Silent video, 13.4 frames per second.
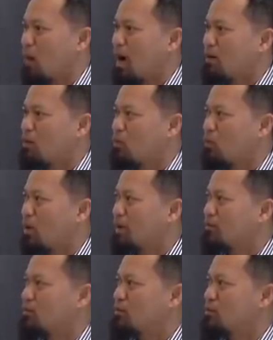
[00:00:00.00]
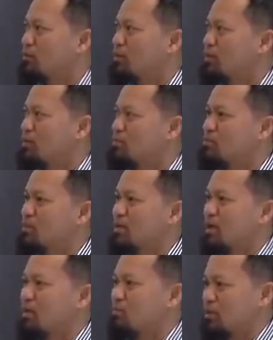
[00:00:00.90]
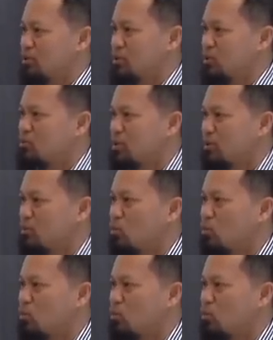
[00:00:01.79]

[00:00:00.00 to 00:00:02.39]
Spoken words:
Why do you think it's become a jewelry?